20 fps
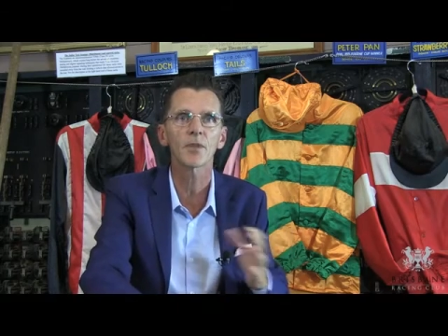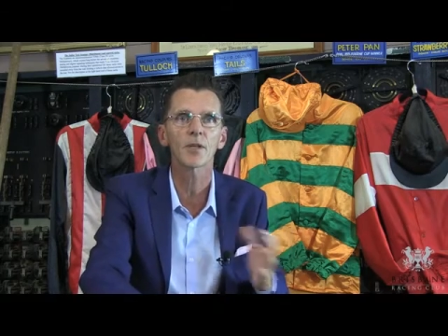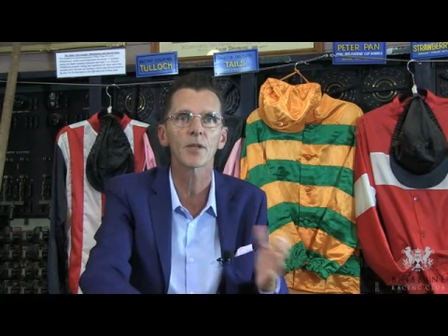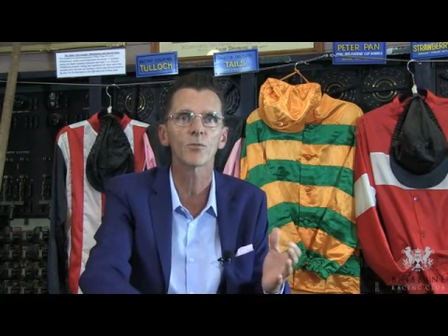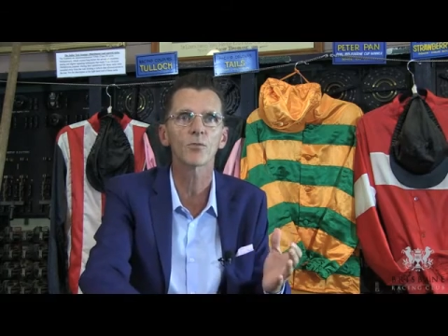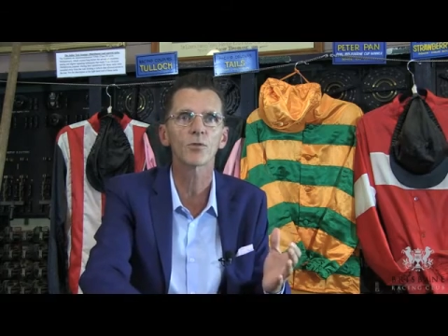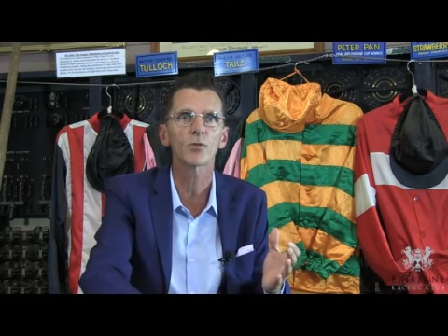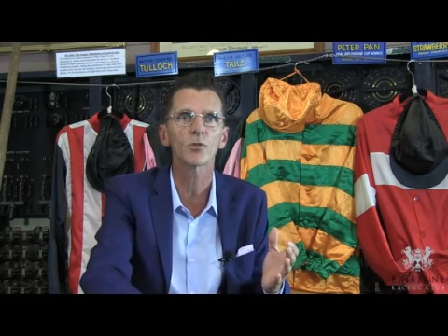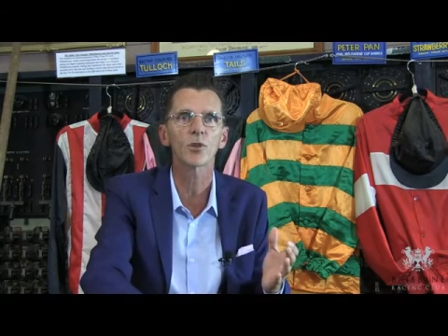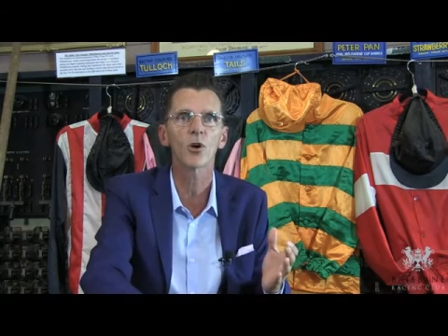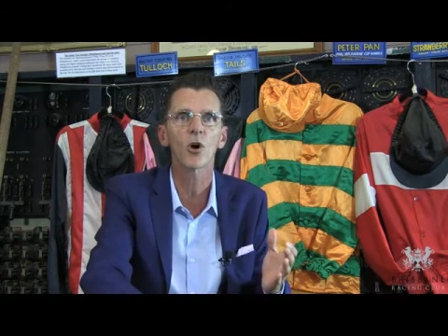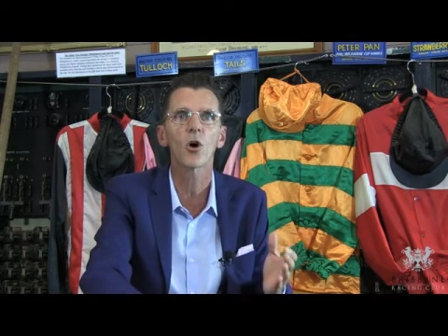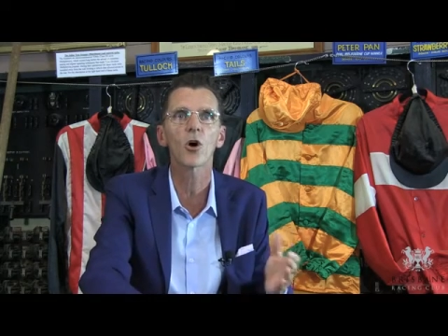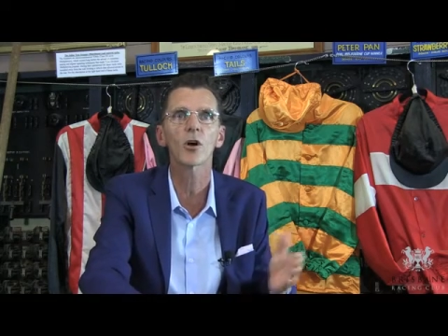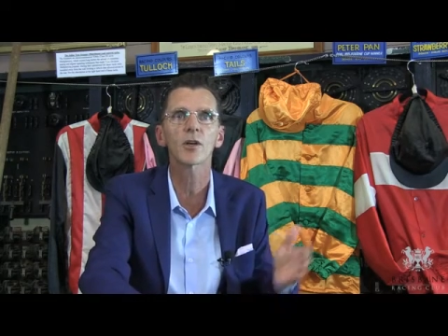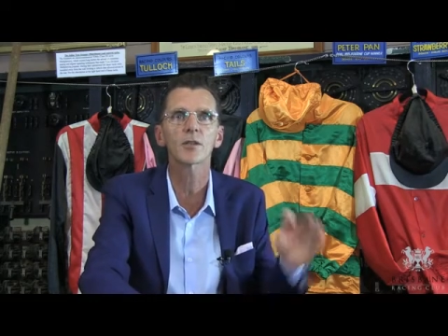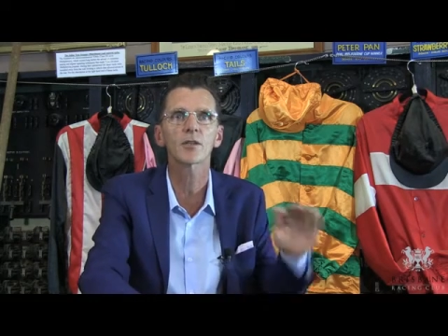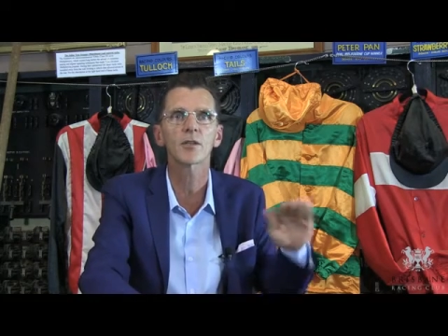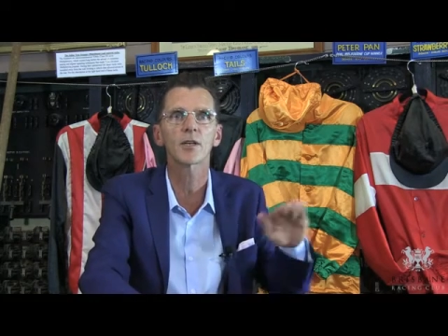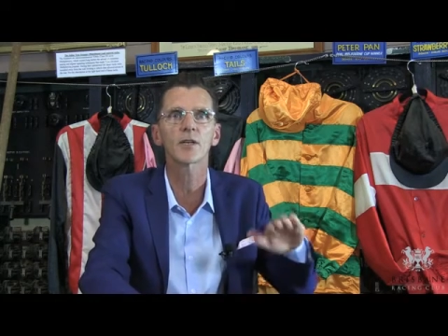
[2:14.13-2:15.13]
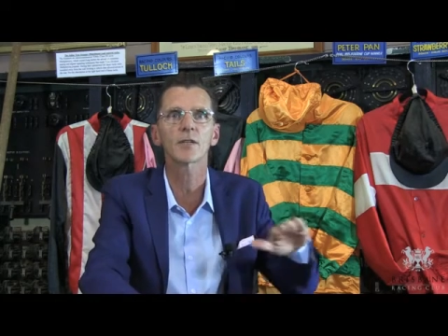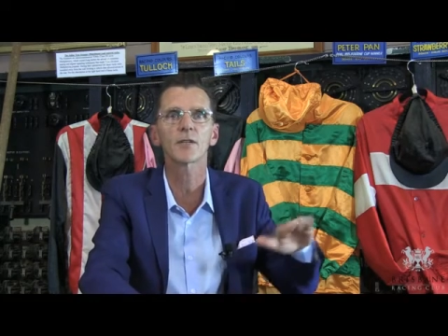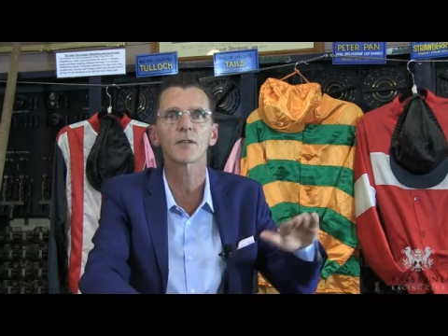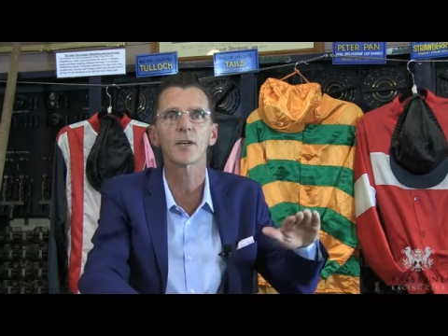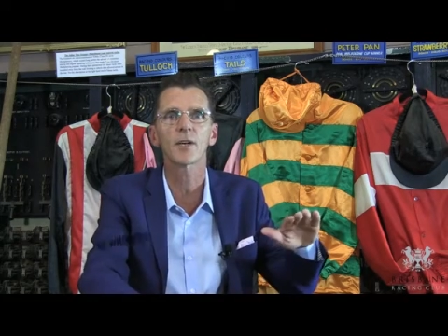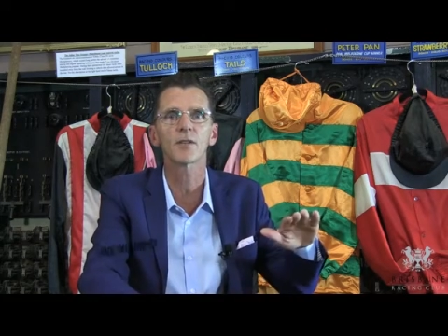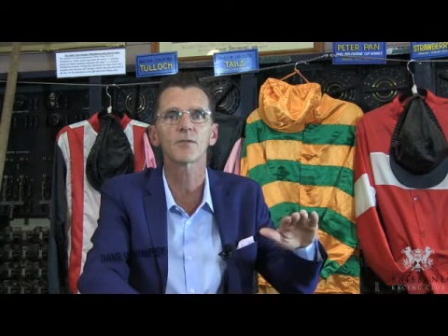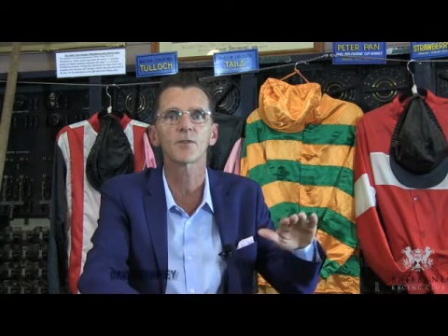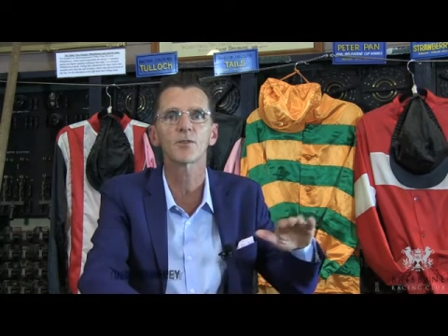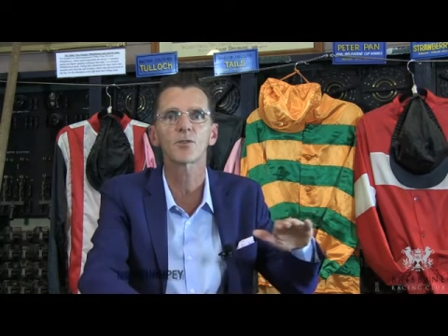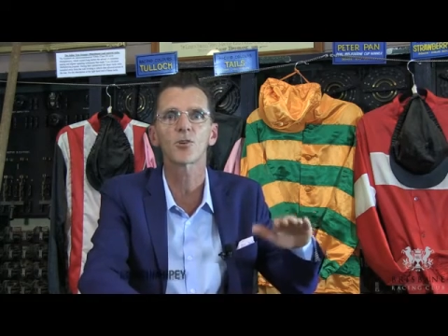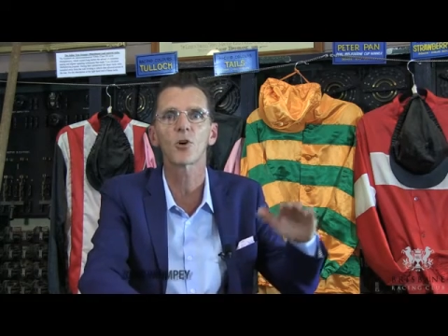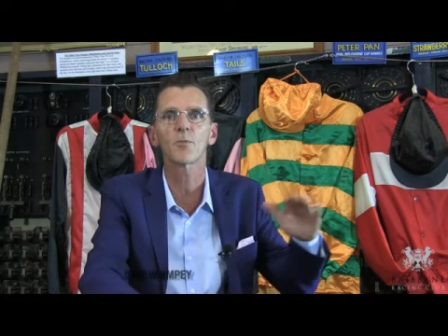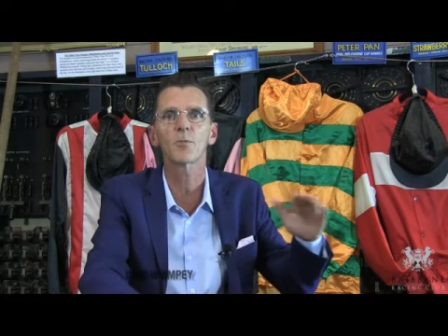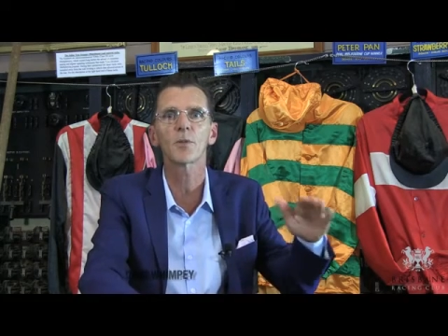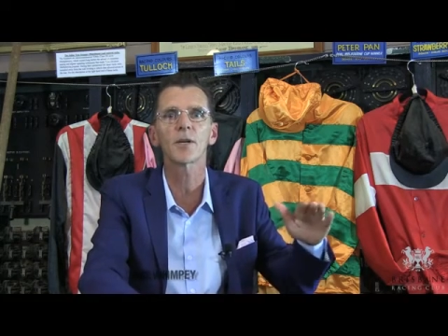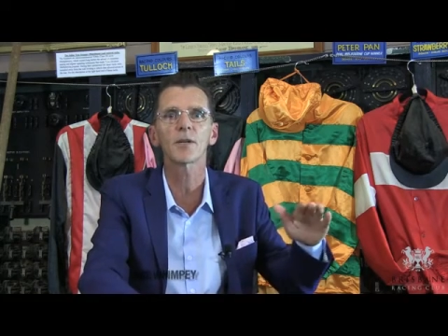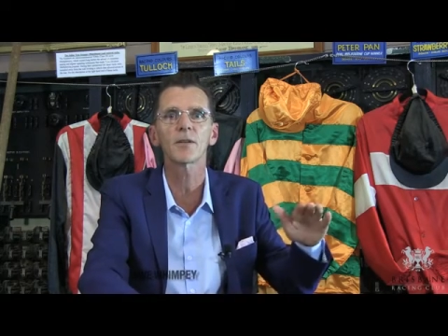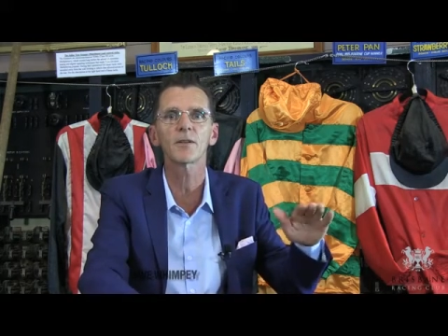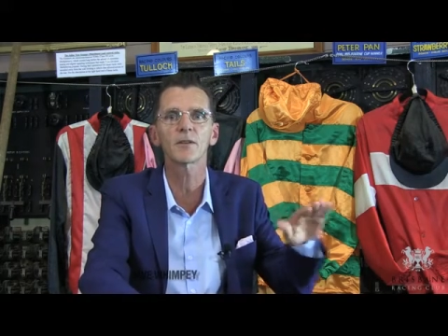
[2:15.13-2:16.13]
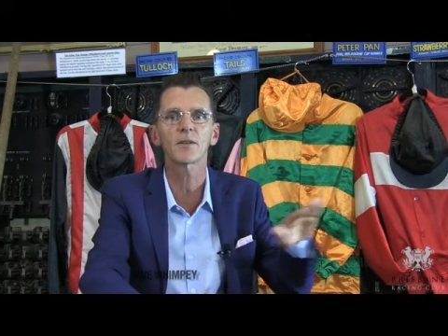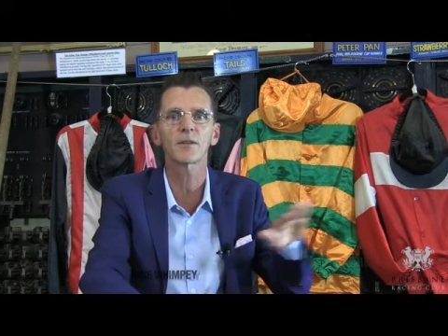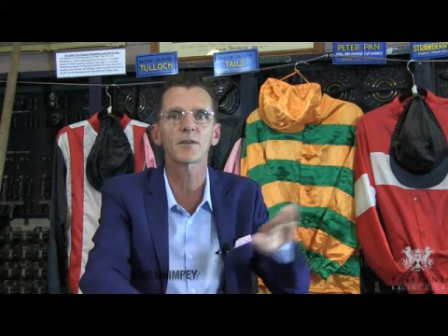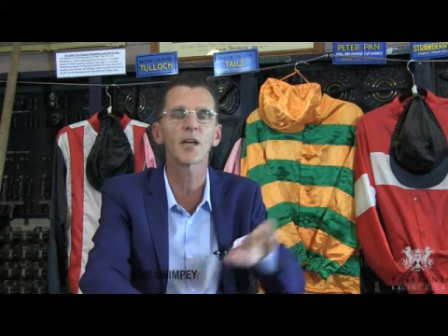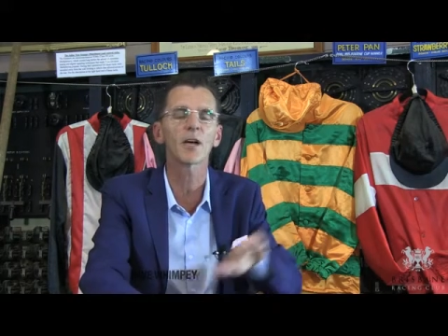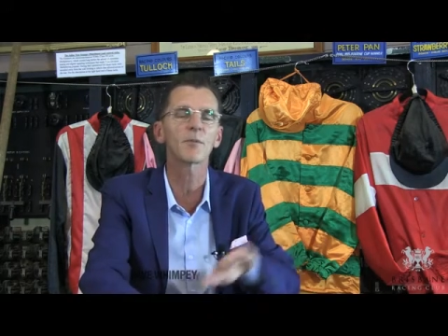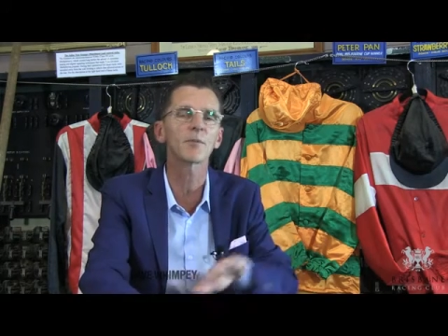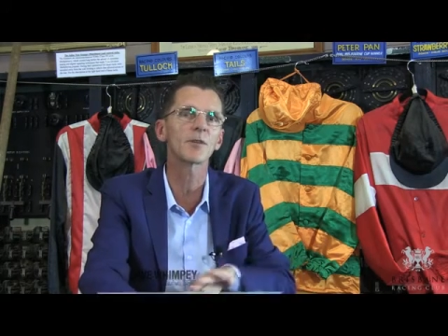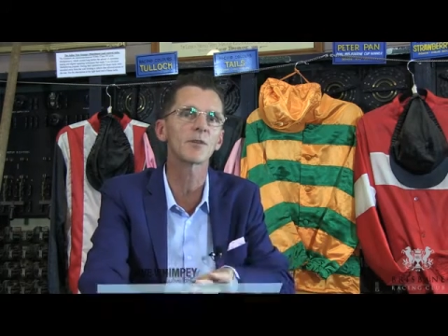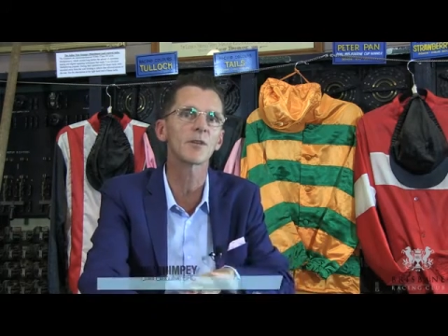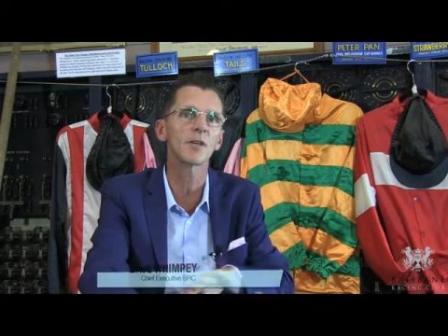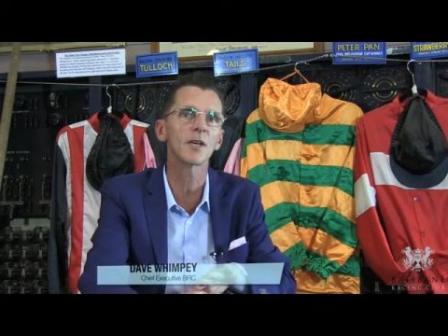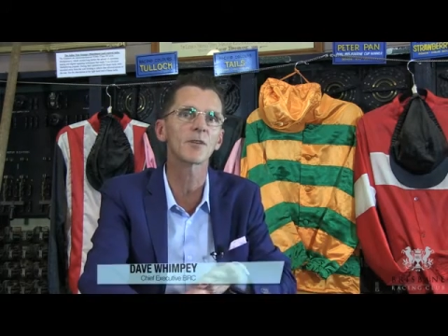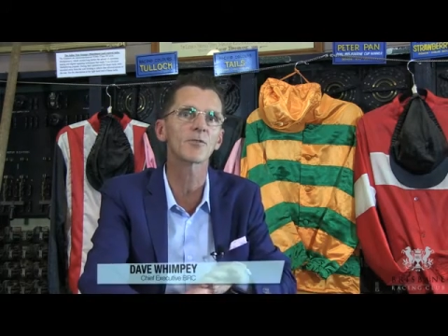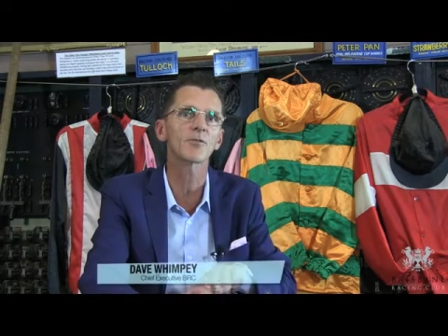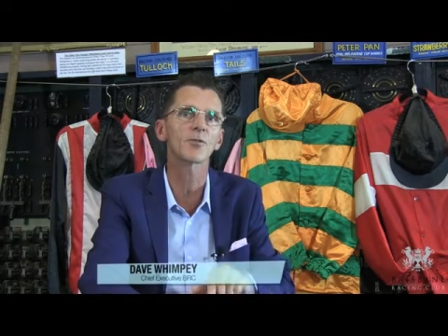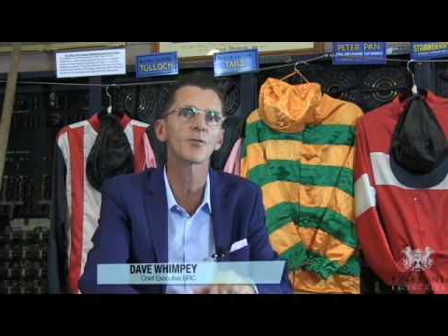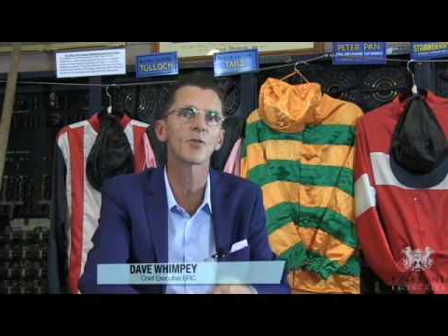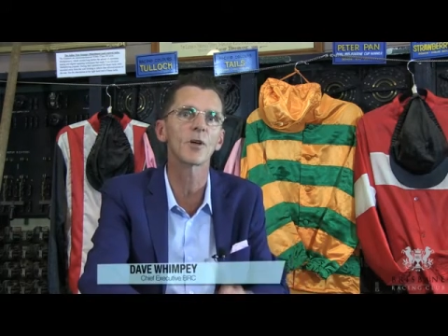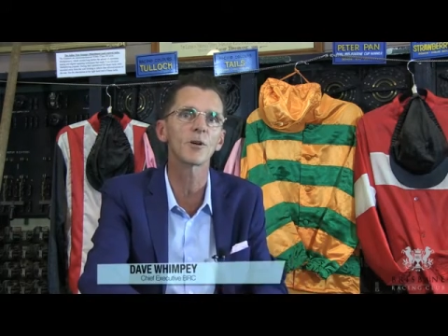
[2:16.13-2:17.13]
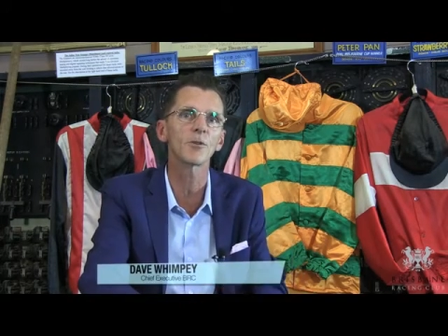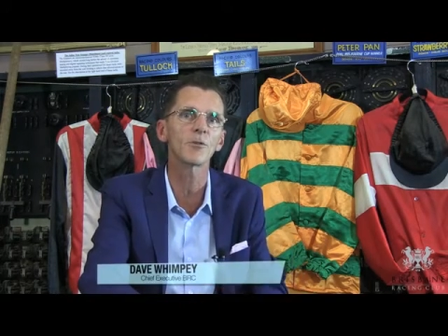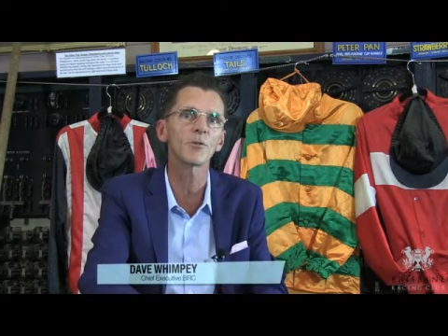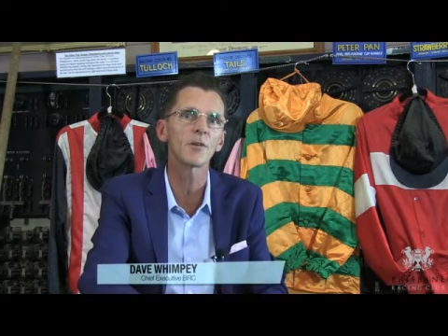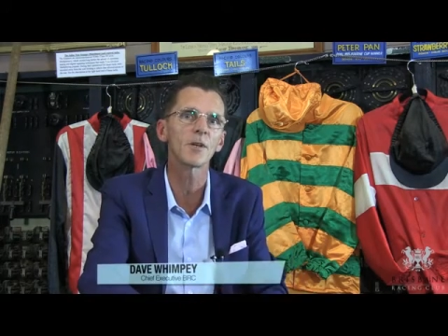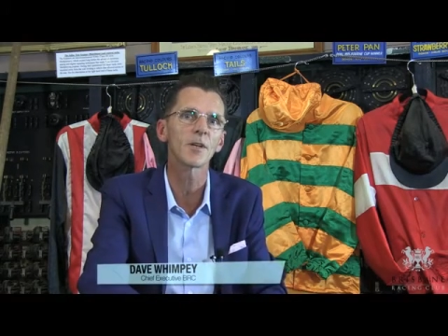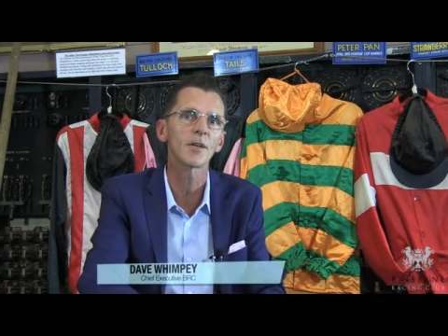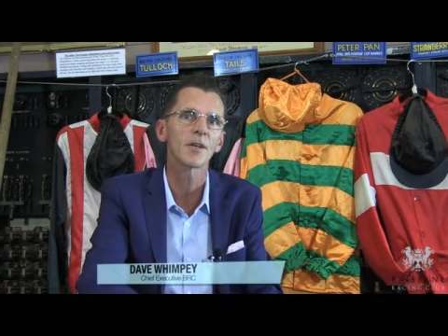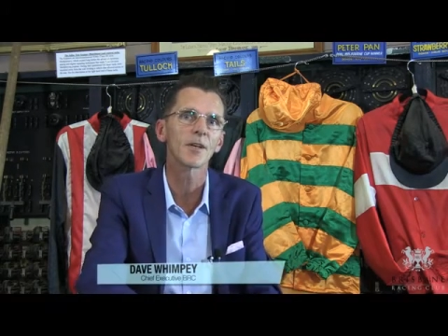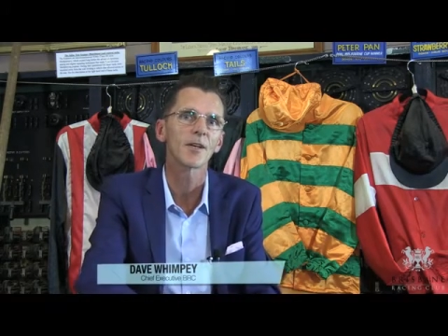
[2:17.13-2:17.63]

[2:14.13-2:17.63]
It was high set at the top end and coming down to low.